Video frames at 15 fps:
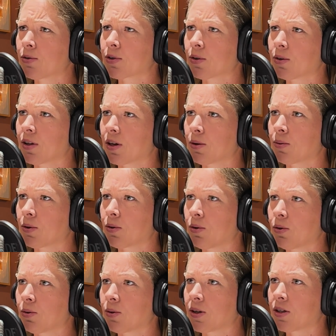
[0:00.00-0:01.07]
so there were
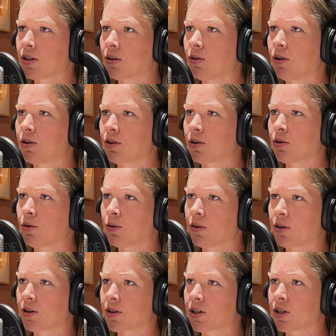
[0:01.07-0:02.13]
always other
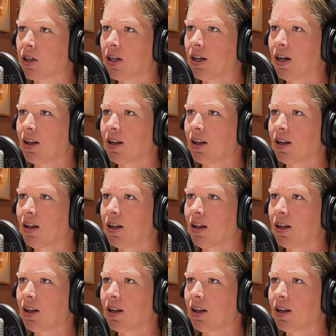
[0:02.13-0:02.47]
owners.